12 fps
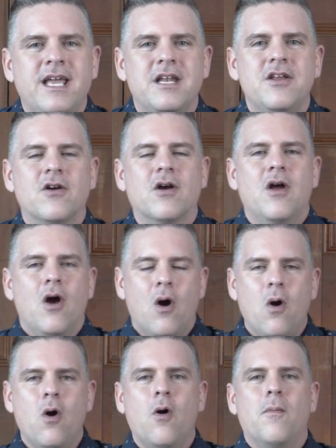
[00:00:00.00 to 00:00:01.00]
in your
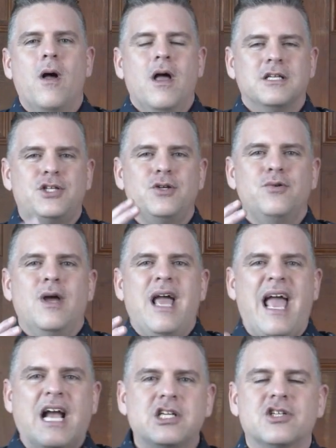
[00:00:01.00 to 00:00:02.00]
home to
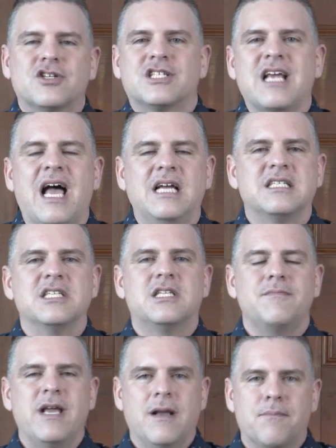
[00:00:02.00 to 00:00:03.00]
exercise and
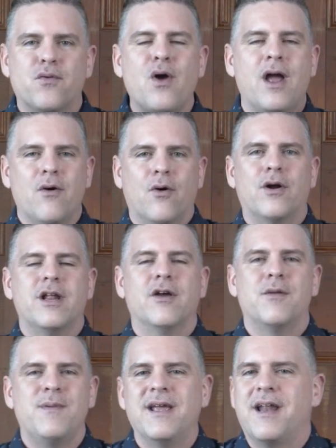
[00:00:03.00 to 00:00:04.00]
to make a priority
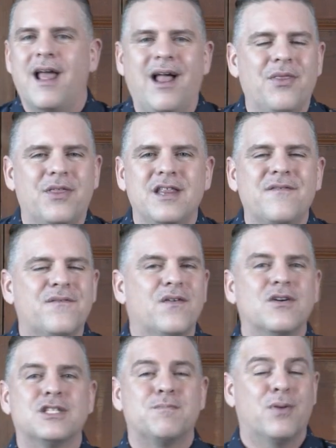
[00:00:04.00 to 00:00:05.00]
out of being healthy, the
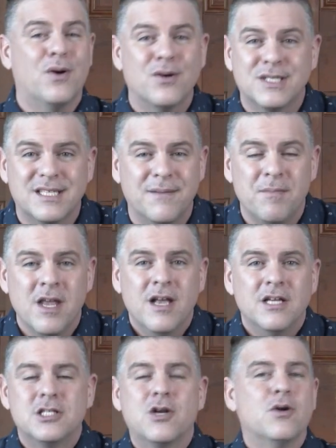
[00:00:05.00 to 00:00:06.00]
first person
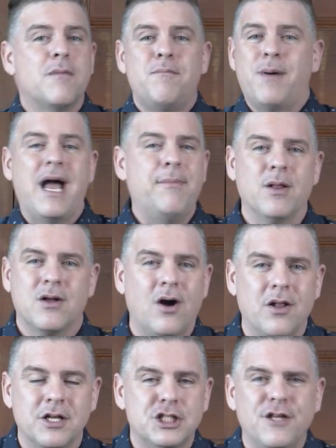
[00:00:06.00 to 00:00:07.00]
to go to Bible
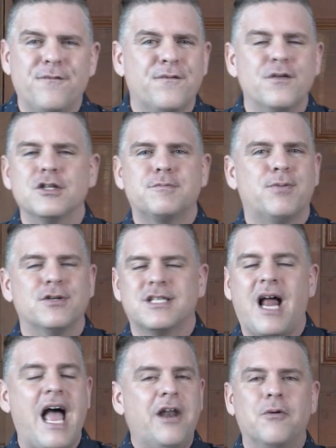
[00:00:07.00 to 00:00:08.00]
college, the first
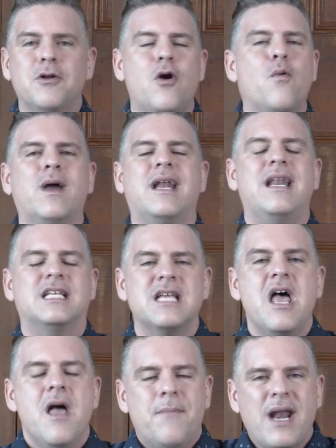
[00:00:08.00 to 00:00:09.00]
person, I don't know what it is,
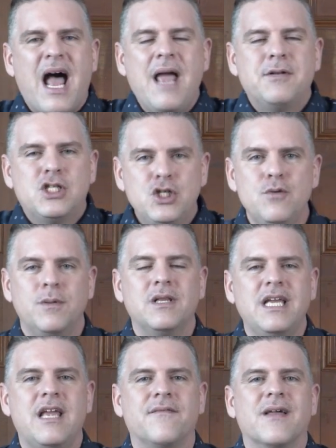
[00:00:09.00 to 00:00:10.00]
but I do
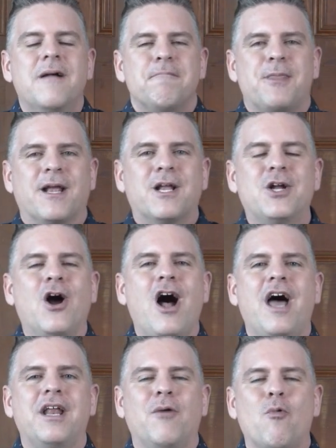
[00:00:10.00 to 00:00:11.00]
believe that
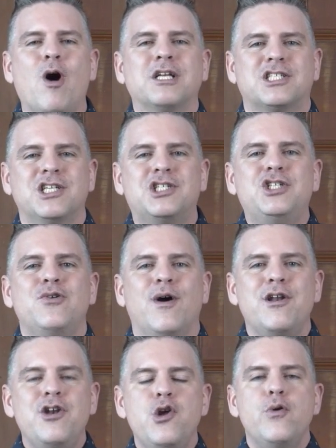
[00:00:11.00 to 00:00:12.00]
God wants to do a
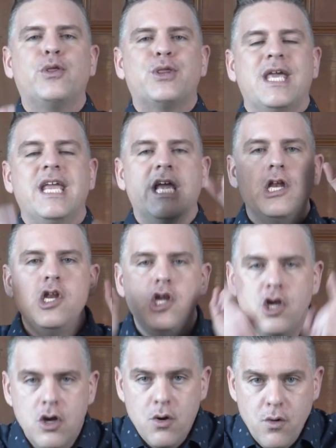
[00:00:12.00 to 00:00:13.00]
new thing in
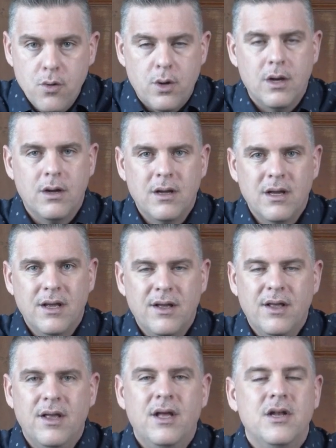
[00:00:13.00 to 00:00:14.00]

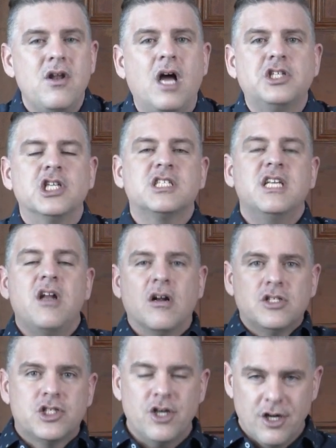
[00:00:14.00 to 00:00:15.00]
you, not just in our
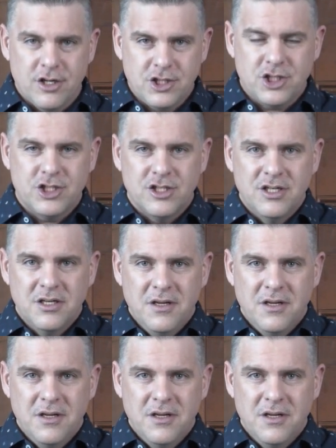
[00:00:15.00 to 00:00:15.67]
church.